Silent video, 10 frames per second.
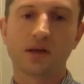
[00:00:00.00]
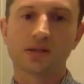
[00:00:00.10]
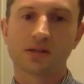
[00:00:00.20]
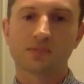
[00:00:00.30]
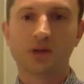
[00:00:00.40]

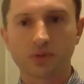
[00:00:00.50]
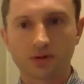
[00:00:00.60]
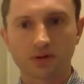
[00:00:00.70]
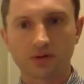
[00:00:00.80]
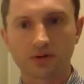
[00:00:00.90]
Some people
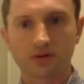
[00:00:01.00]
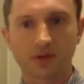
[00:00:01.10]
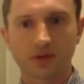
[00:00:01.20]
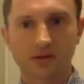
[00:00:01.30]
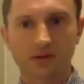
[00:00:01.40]
are a little
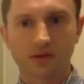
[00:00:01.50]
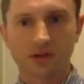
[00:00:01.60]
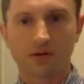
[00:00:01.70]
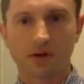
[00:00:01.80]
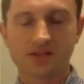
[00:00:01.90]
bit,
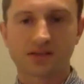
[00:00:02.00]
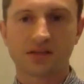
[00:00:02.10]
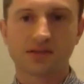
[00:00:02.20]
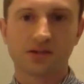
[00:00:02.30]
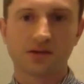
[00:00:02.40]

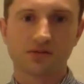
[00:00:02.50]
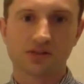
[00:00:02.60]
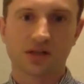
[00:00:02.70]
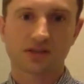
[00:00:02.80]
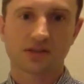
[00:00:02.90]
hesitant to use
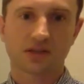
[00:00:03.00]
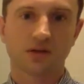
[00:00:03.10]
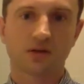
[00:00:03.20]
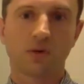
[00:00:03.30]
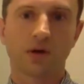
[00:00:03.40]
nonstick
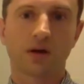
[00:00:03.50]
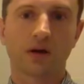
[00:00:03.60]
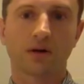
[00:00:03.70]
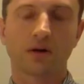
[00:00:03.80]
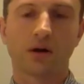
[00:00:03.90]

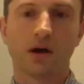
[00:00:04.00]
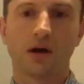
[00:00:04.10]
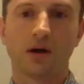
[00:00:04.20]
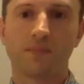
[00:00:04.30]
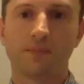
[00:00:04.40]
cookware
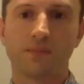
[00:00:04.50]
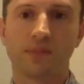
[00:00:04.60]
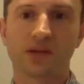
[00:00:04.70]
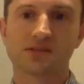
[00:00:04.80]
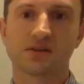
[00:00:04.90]

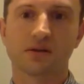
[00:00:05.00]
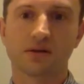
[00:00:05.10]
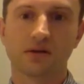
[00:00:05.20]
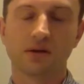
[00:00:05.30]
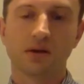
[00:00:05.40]
because of the,